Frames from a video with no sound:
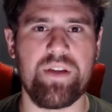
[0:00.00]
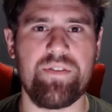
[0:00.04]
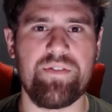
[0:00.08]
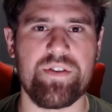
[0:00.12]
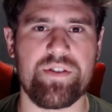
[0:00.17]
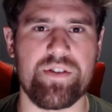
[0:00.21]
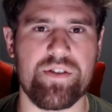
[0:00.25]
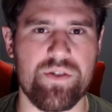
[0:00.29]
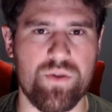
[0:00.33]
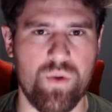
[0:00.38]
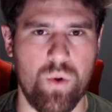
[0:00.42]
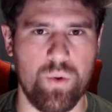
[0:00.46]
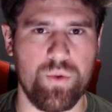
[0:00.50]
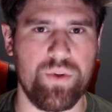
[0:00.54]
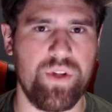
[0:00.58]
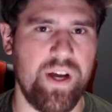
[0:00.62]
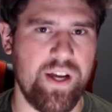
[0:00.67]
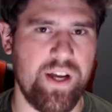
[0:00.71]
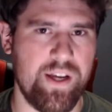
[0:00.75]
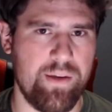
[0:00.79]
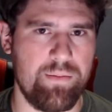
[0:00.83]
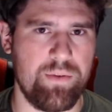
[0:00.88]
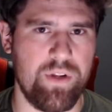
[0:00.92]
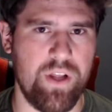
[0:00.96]
I believe this
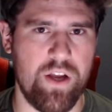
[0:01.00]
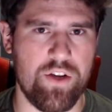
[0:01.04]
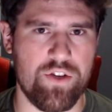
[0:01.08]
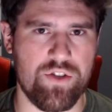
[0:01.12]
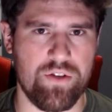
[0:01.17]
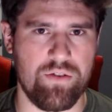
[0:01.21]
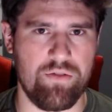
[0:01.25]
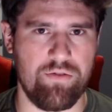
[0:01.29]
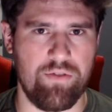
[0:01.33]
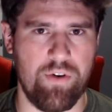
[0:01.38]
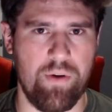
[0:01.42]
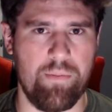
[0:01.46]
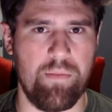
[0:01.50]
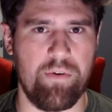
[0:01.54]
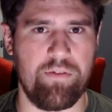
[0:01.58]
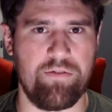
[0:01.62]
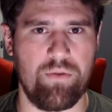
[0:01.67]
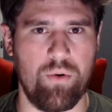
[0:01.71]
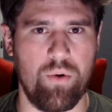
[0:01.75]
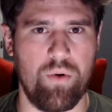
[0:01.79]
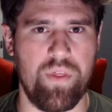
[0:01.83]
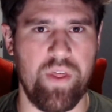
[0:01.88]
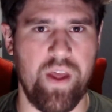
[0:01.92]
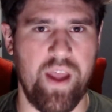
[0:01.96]
is old documentation
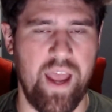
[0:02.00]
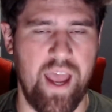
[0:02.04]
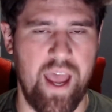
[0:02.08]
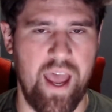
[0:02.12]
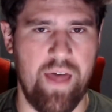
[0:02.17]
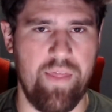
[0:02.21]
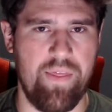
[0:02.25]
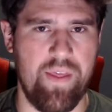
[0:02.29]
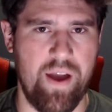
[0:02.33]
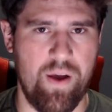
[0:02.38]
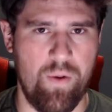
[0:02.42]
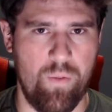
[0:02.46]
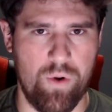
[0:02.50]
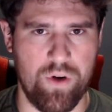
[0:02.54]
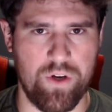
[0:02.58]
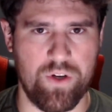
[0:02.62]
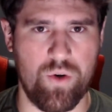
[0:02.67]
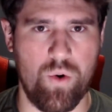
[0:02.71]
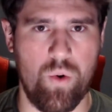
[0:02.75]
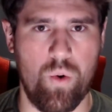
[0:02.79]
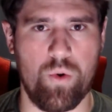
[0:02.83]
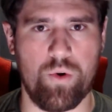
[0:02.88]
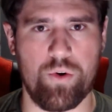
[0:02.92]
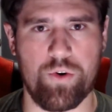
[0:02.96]
from before they had
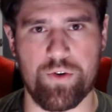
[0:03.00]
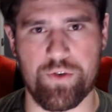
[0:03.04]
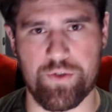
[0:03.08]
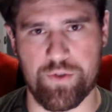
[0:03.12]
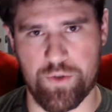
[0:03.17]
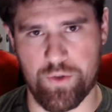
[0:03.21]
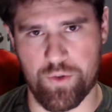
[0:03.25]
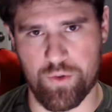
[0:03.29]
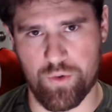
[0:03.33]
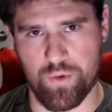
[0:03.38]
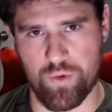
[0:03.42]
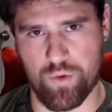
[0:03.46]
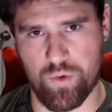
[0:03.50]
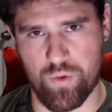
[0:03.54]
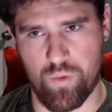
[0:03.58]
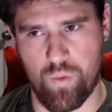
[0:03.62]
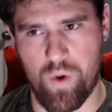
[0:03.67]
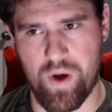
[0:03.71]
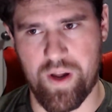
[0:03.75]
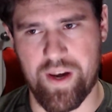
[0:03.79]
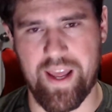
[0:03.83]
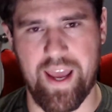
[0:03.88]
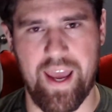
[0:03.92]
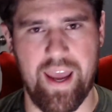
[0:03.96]
that 1/4
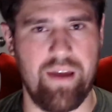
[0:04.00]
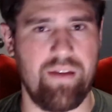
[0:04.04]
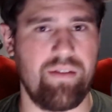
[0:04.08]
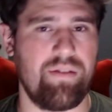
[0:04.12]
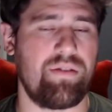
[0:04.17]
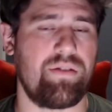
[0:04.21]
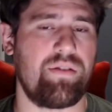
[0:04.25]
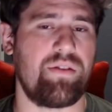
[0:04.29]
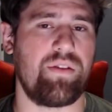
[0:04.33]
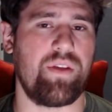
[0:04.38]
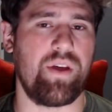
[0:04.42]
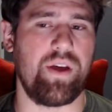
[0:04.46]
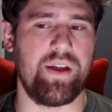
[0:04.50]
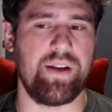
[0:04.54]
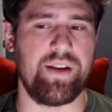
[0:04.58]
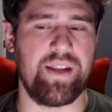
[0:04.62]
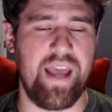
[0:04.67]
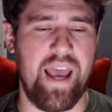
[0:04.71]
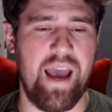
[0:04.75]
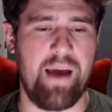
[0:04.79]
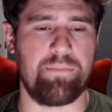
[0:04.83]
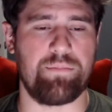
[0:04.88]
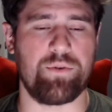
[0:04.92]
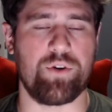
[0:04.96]
to 1/8
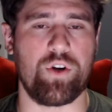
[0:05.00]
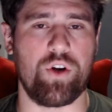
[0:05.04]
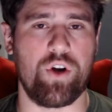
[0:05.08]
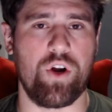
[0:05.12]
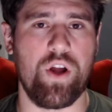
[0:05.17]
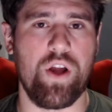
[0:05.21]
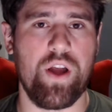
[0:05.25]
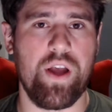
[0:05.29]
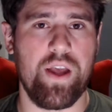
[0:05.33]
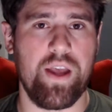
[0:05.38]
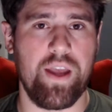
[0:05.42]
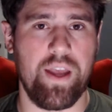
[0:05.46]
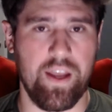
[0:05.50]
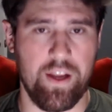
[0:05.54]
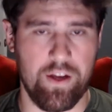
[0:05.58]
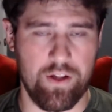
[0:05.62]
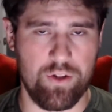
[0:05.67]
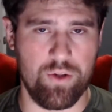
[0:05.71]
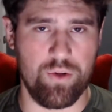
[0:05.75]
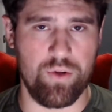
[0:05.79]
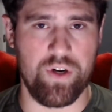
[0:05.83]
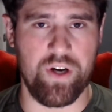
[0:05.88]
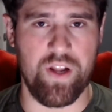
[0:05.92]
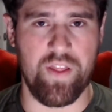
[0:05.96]
adapter
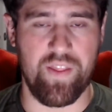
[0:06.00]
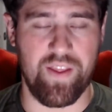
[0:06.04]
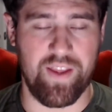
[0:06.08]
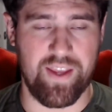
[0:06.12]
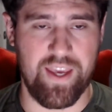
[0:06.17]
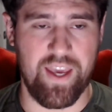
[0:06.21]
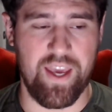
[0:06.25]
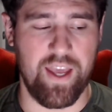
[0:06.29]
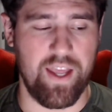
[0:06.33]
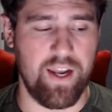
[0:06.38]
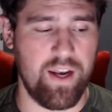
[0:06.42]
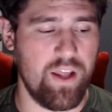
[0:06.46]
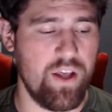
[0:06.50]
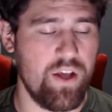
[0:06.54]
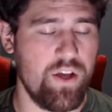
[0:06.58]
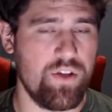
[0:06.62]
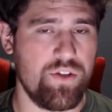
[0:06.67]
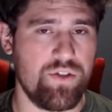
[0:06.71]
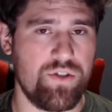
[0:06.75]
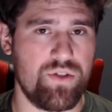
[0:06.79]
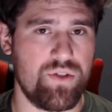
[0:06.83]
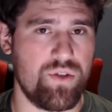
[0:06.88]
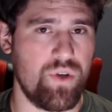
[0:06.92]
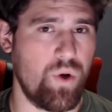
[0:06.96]
included in the
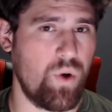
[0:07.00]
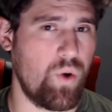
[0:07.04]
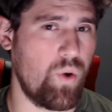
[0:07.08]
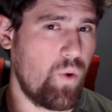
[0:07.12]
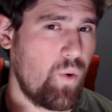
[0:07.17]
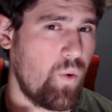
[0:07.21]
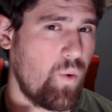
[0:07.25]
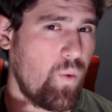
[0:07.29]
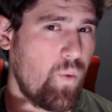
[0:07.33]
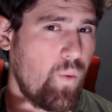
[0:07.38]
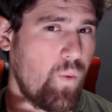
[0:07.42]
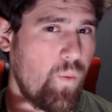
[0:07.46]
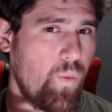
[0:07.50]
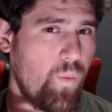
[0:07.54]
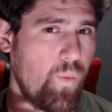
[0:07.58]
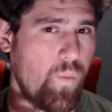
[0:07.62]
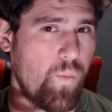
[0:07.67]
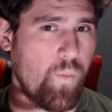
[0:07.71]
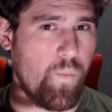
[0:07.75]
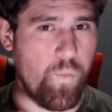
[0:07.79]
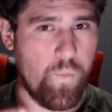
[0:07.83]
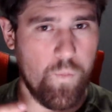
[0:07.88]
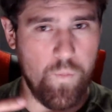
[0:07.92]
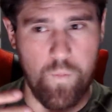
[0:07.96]
kit.
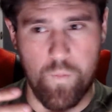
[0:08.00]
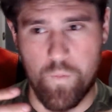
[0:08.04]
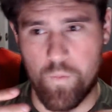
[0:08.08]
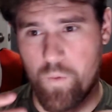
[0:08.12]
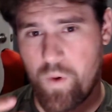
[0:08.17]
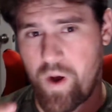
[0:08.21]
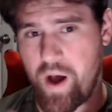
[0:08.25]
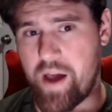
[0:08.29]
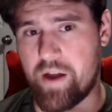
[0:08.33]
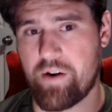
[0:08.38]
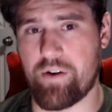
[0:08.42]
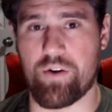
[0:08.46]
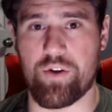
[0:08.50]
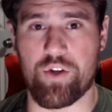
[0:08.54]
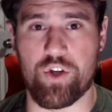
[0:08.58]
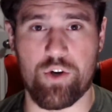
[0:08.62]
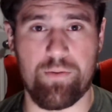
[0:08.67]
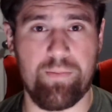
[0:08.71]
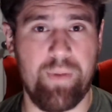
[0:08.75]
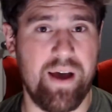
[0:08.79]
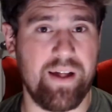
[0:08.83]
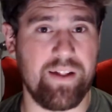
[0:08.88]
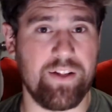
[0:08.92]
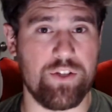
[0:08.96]
So,
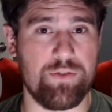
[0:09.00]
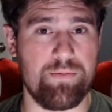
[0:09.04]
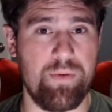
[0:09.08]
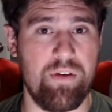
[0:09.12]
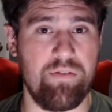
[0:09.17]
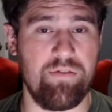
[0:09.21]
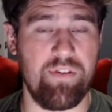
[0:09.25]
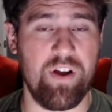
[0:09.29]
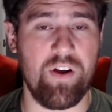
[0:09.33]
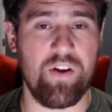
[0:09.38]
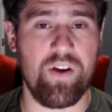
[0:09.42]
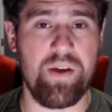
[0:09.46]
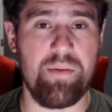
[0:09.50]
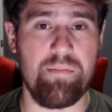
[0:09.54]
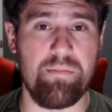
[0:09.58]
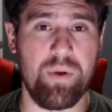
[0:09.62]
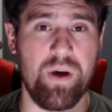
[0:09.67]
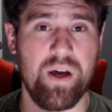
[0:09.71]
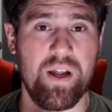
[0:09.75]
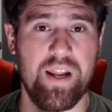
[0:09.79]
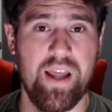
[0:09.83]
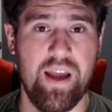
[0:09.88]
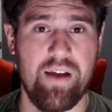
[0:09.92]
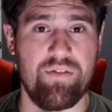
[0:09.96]
I don't know. Your mileage may
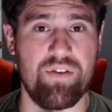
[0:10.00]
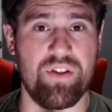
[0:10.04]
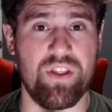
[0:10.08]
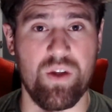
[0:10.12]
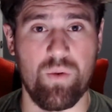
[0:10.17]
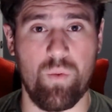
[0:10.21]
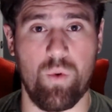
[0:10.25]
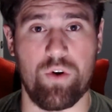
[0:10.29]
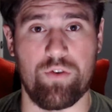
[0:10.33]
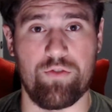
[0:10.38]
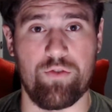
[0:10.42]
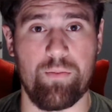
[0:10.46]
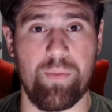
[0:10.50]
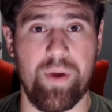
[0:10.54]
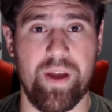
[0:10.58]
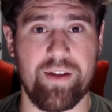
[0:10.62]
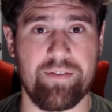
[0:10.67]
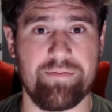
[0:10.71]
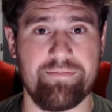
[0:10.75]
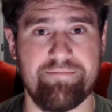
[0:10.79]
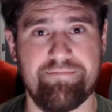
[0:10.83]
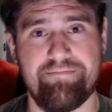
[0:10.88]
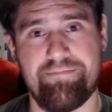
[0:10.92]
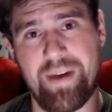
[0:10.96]
vary, but everything
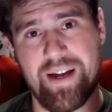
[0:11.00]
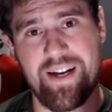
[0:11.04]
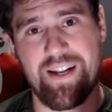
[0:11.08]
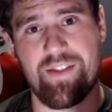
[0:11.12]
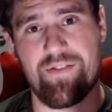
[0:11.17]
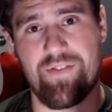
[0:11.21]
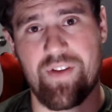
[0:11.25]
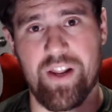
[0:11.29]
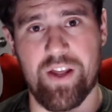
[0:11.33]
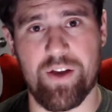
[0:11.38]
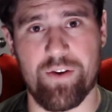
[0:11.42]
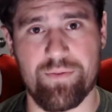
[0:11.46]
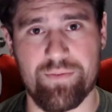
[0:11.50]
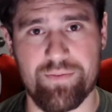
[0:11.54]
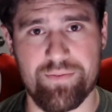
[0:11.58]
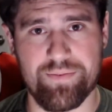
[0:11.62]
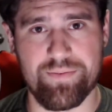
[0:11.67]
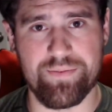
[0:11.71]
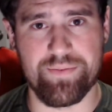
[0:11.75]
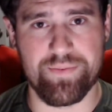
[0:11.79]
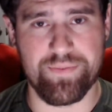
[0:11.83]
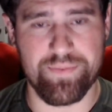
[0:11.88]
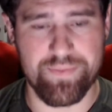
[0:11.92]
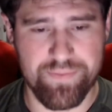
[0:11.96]
worked for me. Back to the
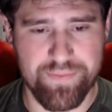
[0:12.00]
video.